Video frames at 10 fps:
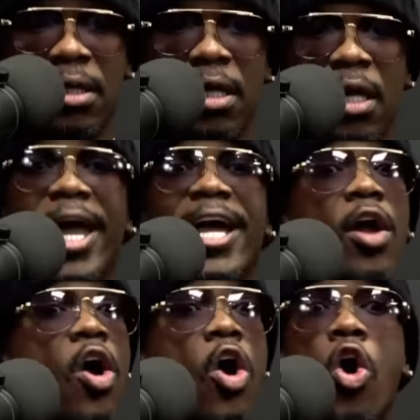And
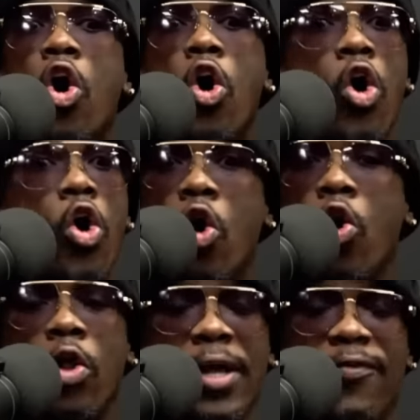
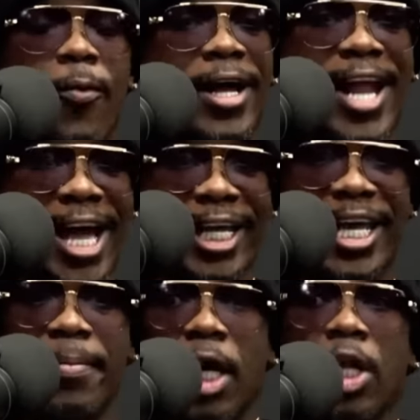all of what I keep
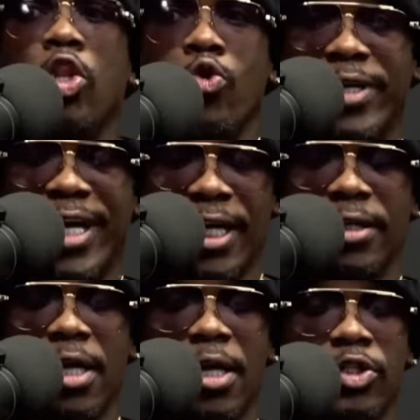alluding
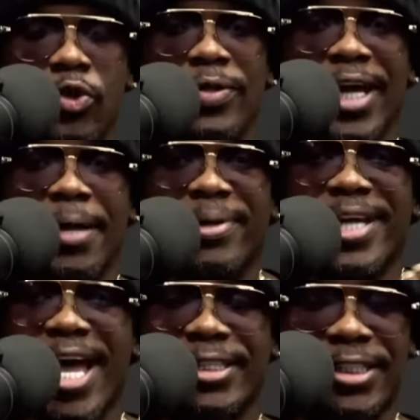to that
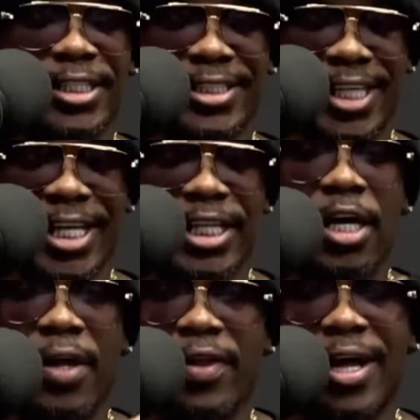Manasseh said the
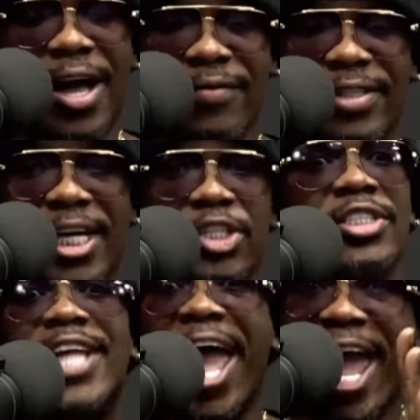other conversations
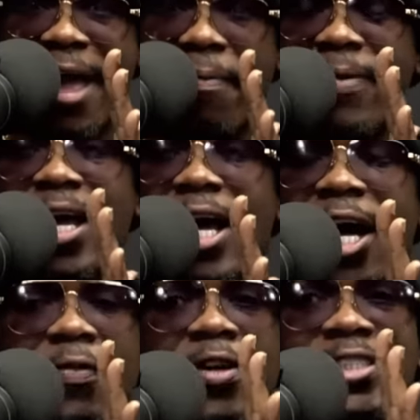and the
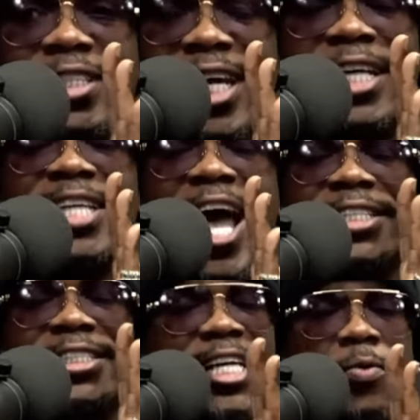other texts. I
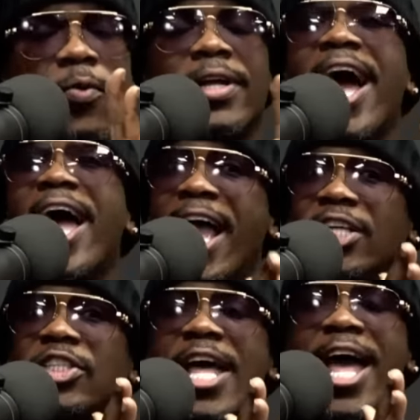seen one. I
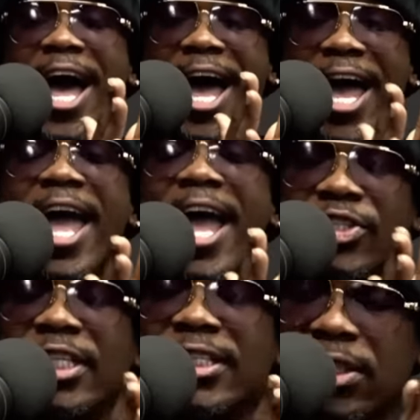actually, I
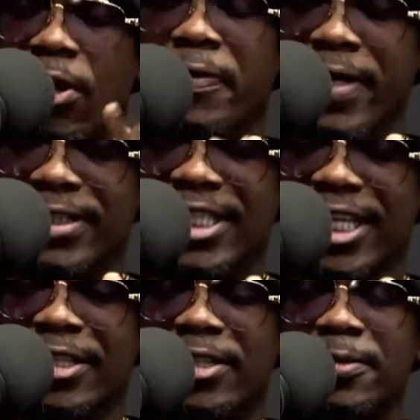actually saw these
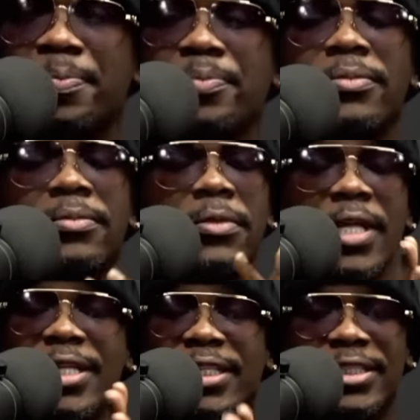things
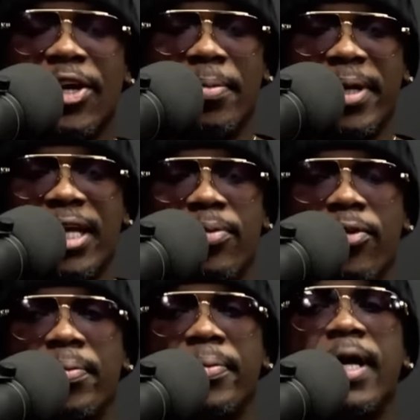that's terribly
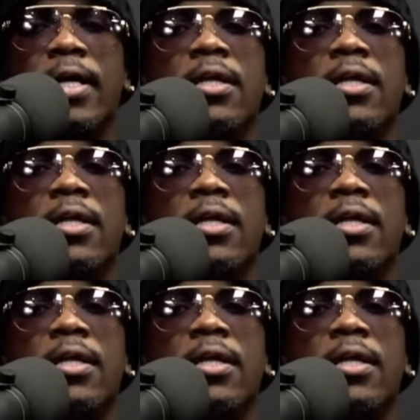inappropriate.